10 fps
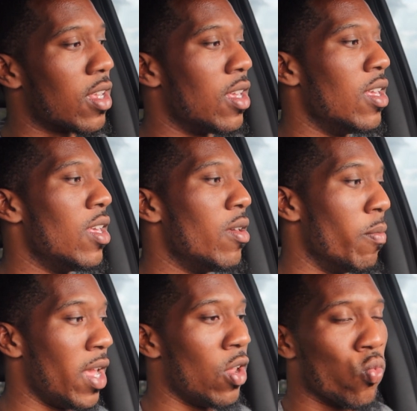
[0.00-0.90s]

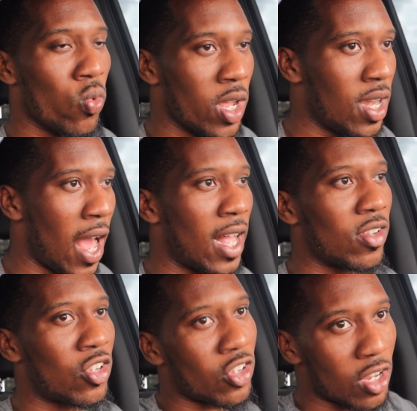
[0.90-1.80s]
and it would not
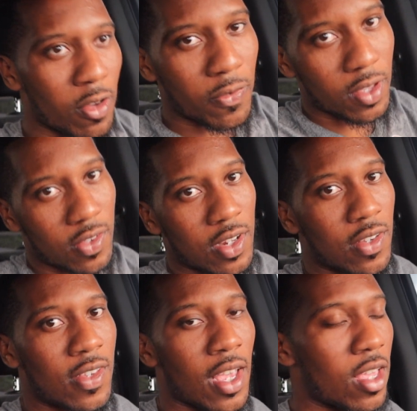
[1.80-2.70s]
shift into the
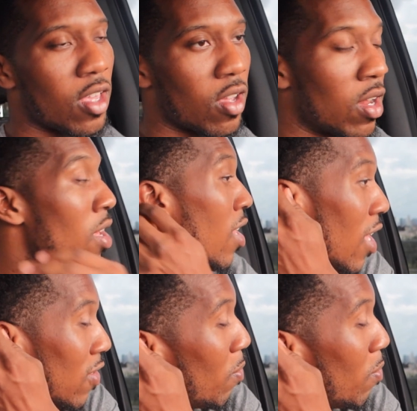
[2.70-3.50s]
second gear. That's the